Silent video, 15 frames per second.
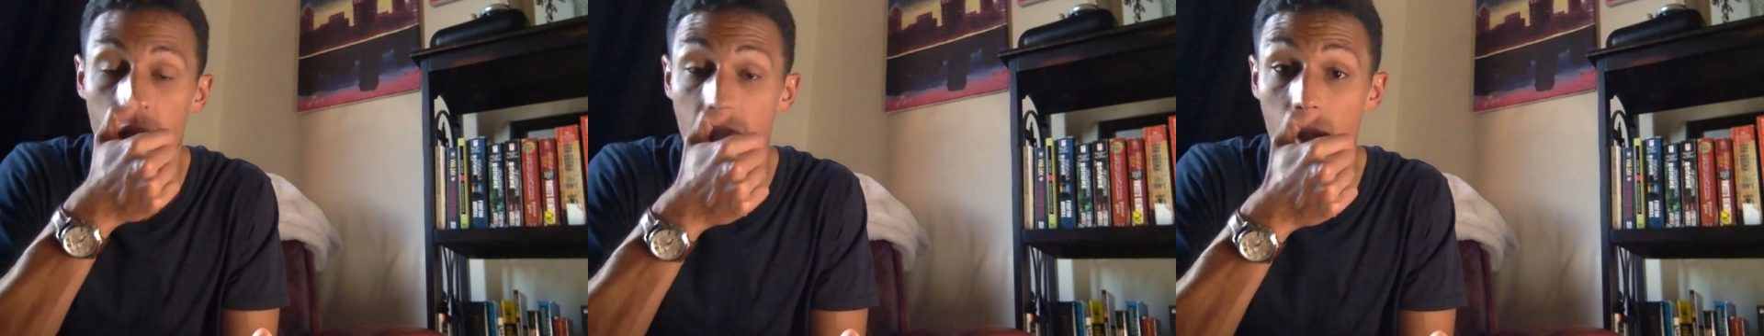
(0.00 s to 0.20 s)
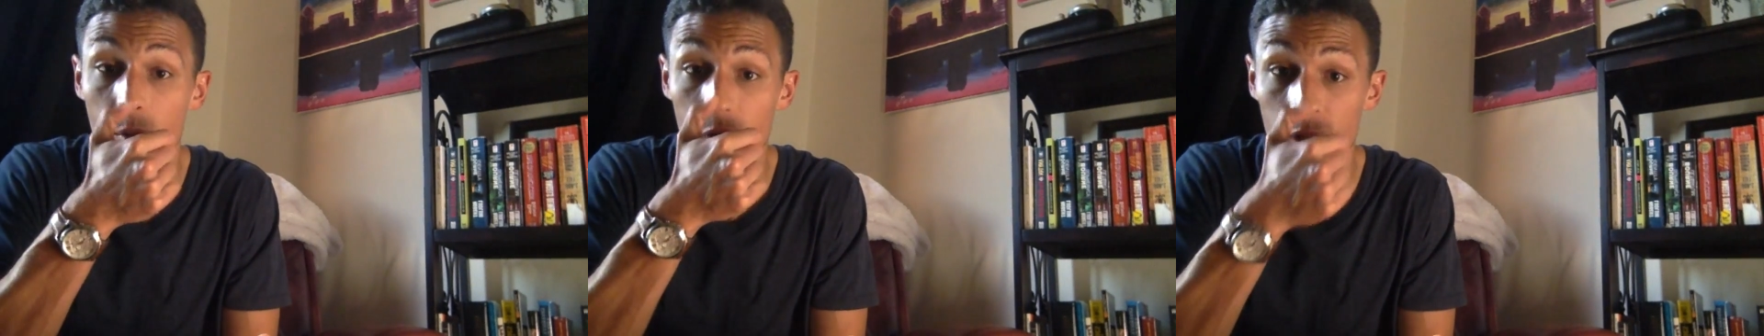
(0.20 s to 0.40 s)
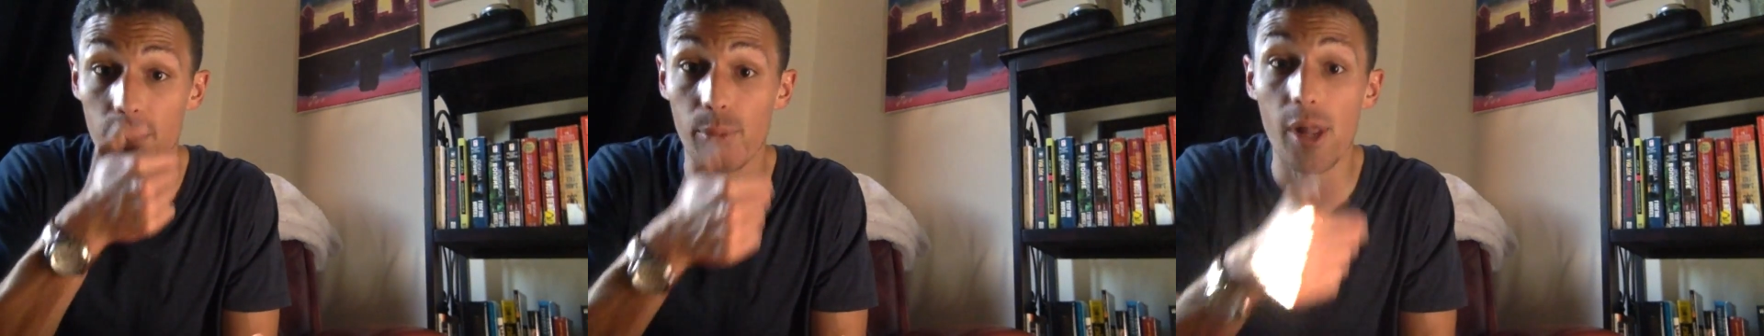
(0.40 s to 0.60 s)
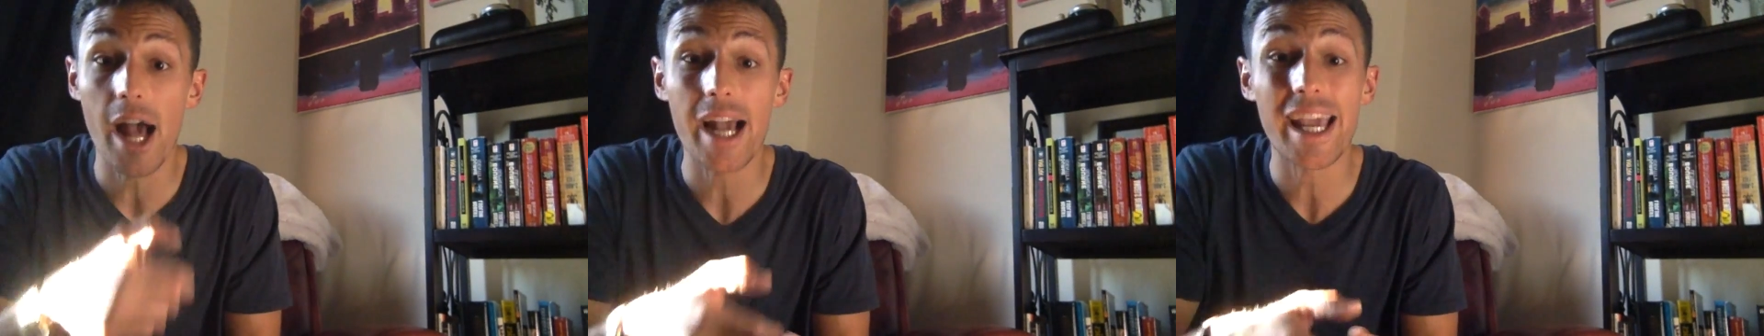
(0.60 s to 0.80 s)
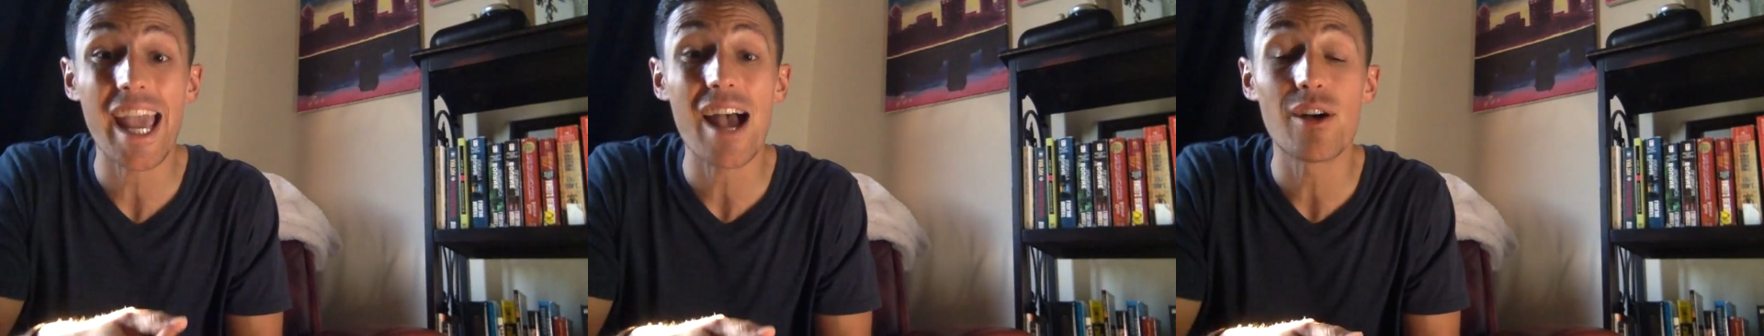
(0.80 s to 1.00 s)
And what the
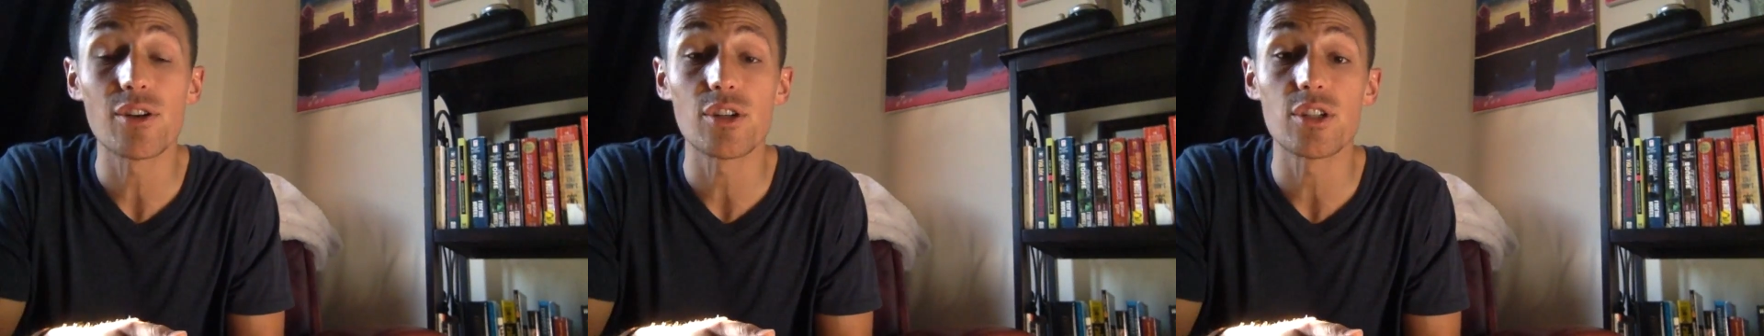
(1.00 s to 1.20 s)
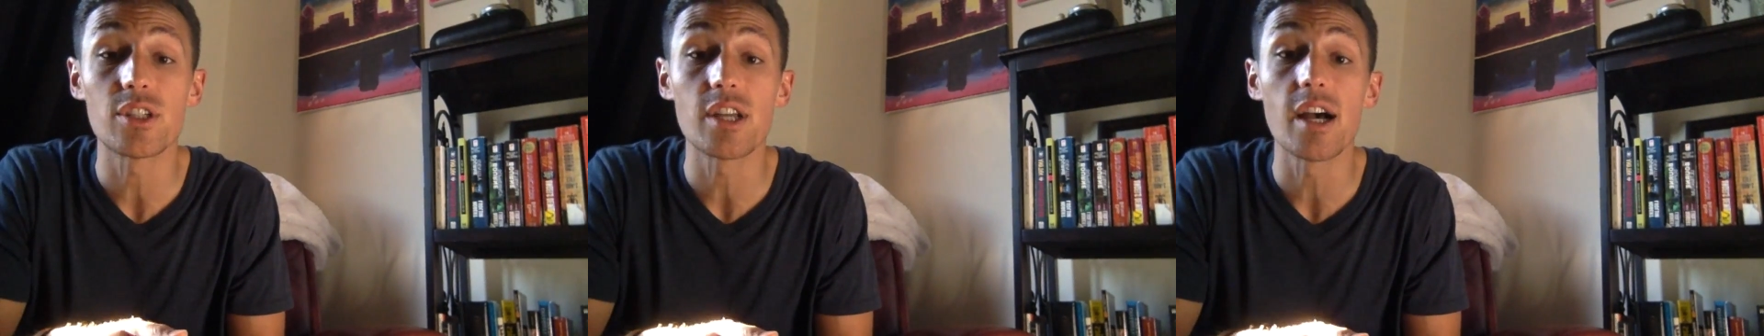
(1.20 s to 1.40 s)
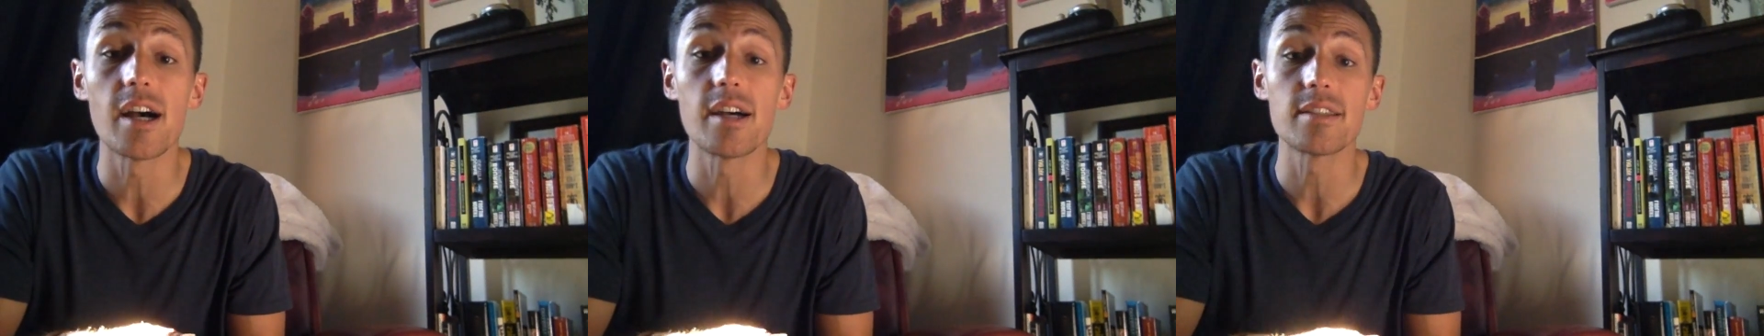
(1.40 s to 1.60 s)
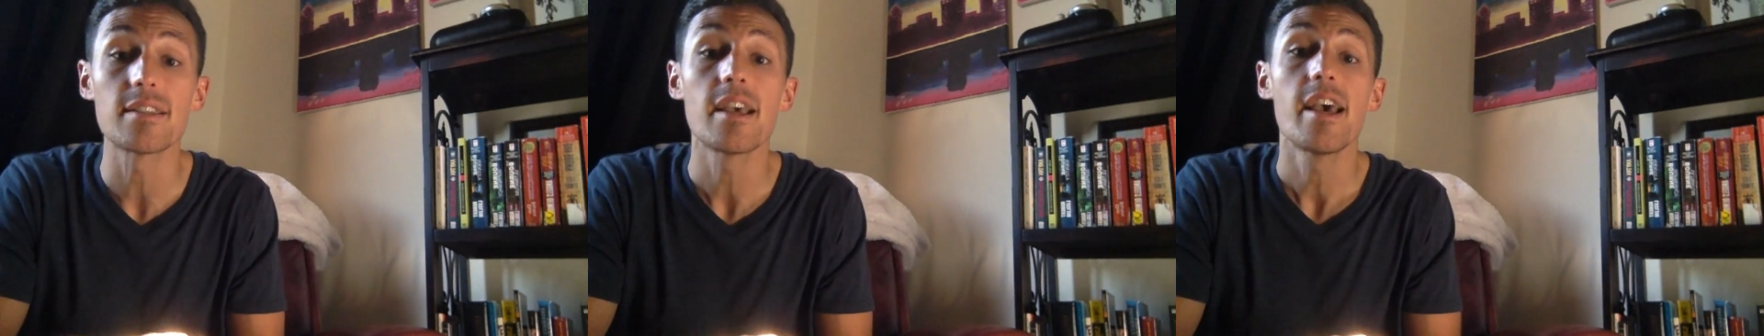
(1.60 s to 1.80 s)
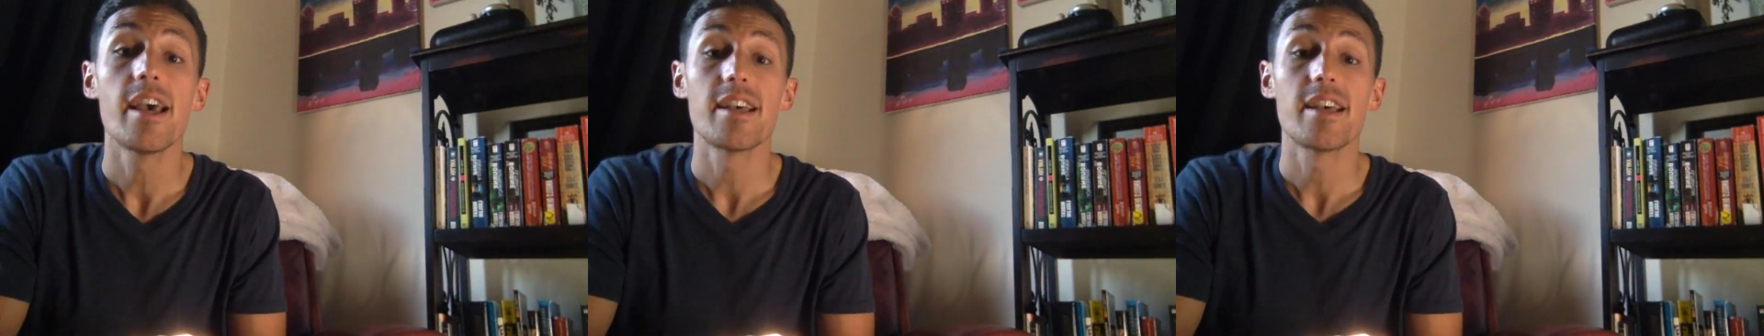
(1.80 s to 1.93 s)
block calendar does